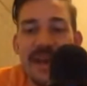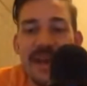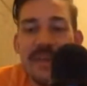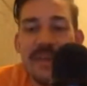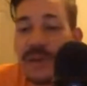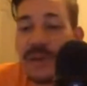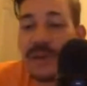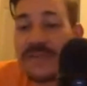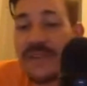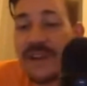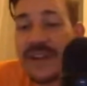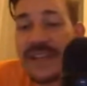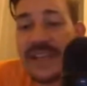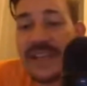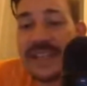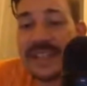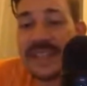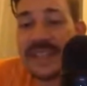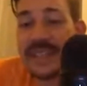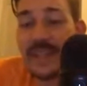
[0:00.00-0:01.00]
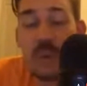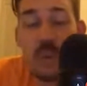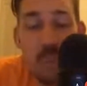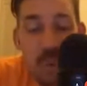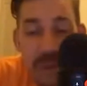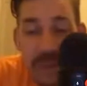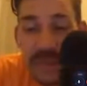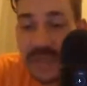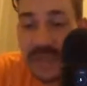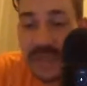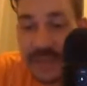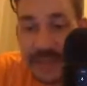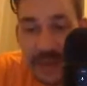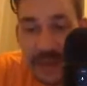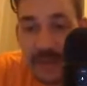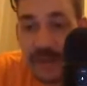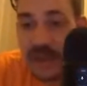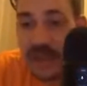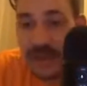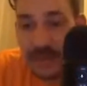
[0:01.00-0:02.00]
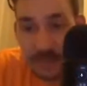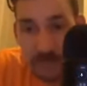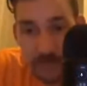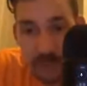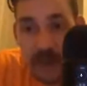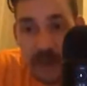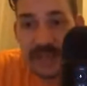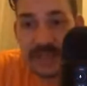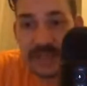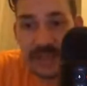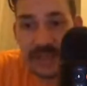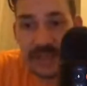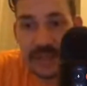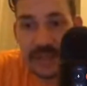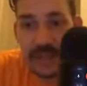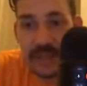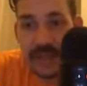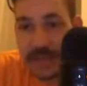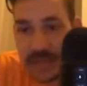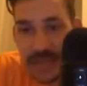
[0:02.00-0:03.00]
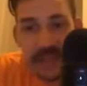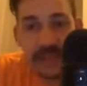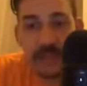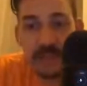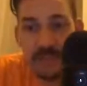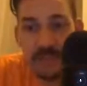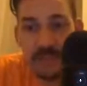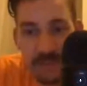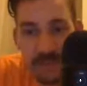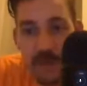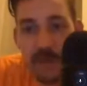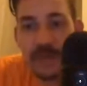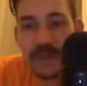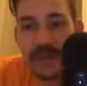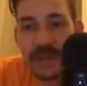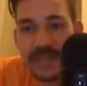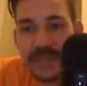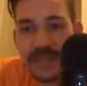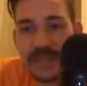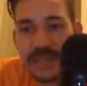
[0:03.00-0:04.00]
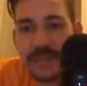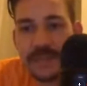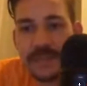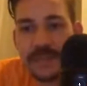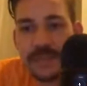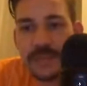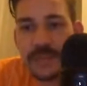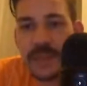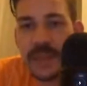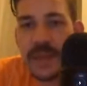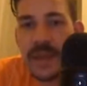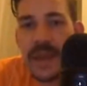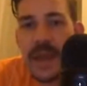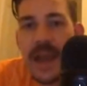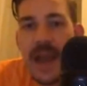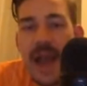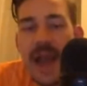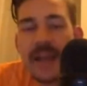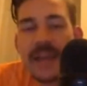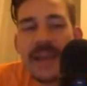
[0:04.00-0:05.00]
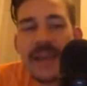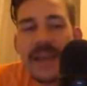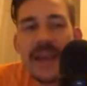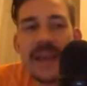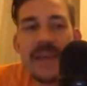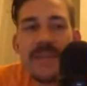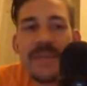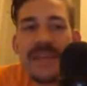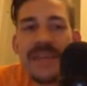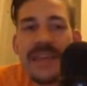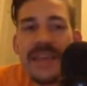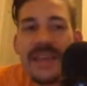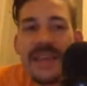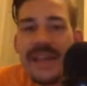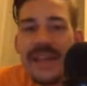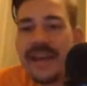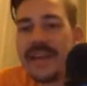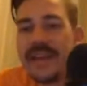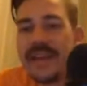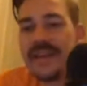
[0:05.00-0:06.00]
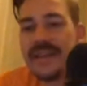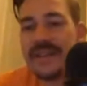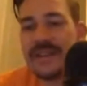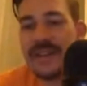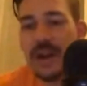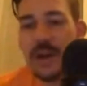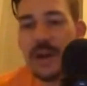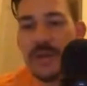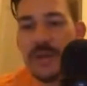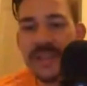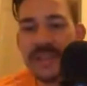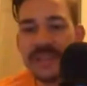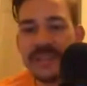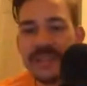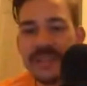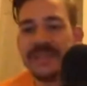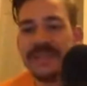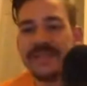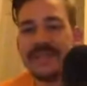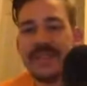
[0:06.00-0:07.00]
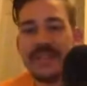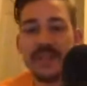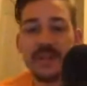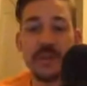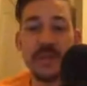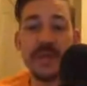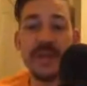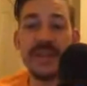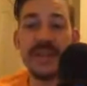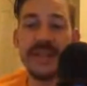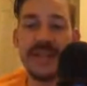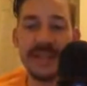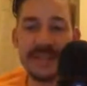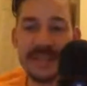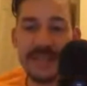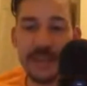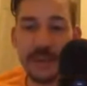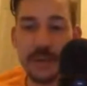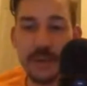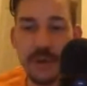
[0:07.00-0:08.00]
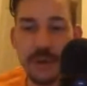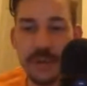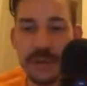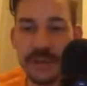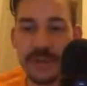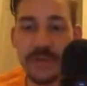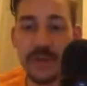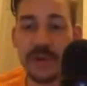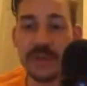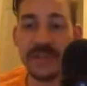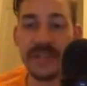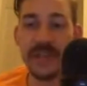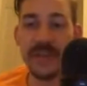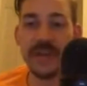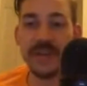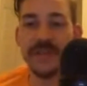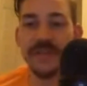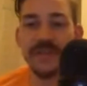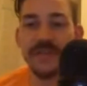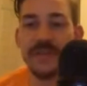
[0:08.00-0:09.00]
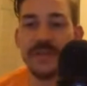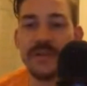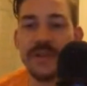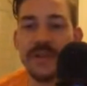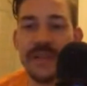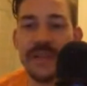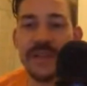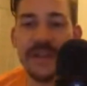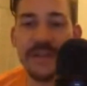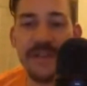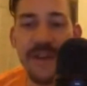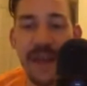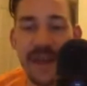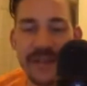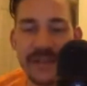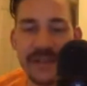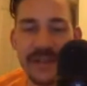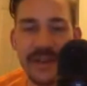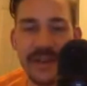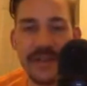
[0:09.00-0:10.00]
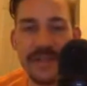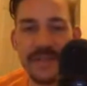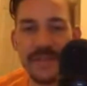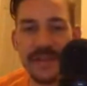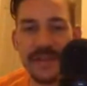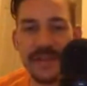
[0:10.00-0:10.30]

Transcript: What's funny is the one thing that everyone keeps praising, the kids' performances. I keep thinking like, this greenlit sequel, which of course they couldn't greenlight fast enough.